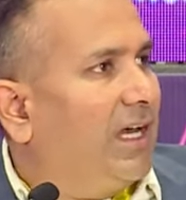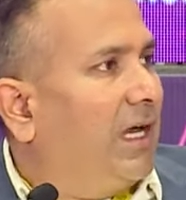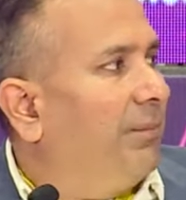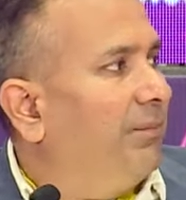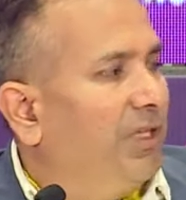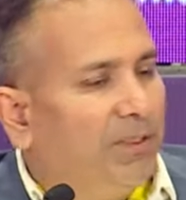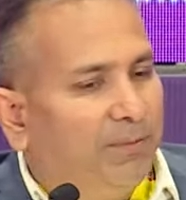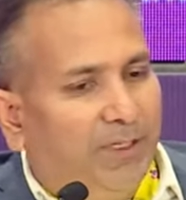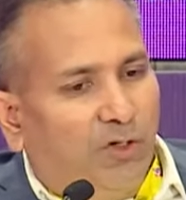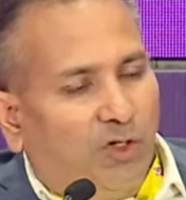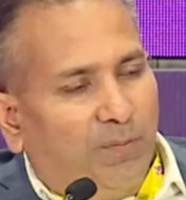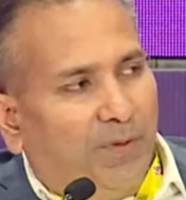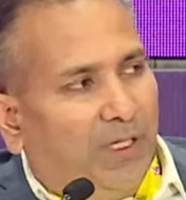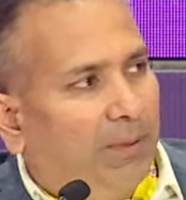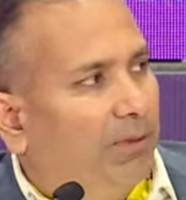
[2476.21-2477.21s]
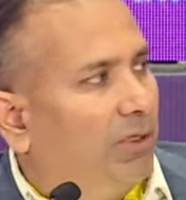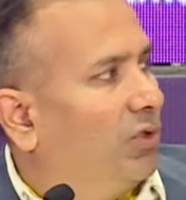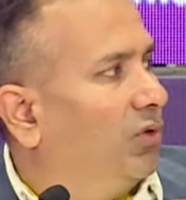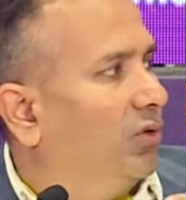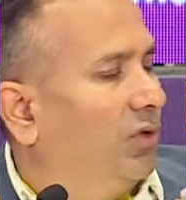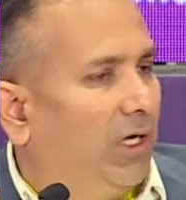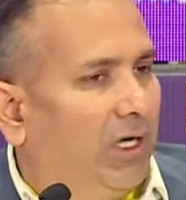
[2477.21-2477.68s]
companies may not be able
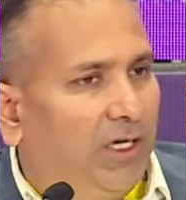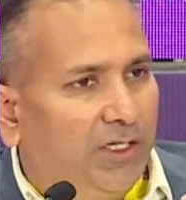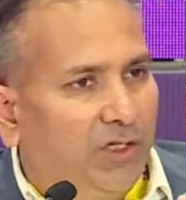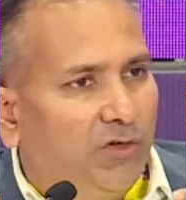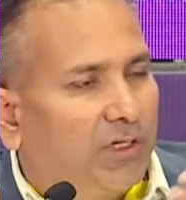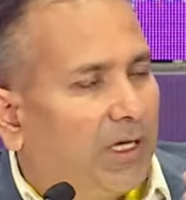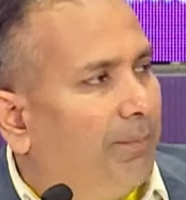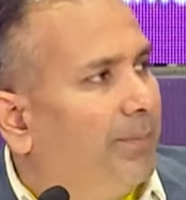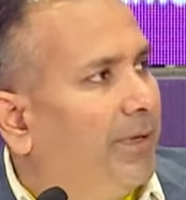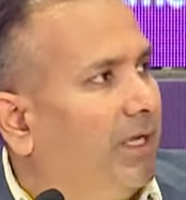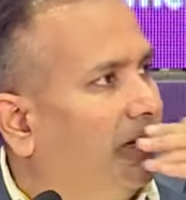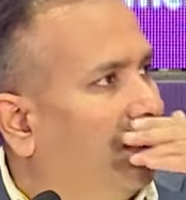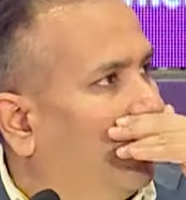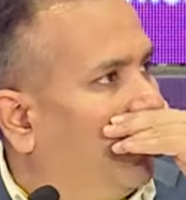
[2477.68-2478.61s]
to, compete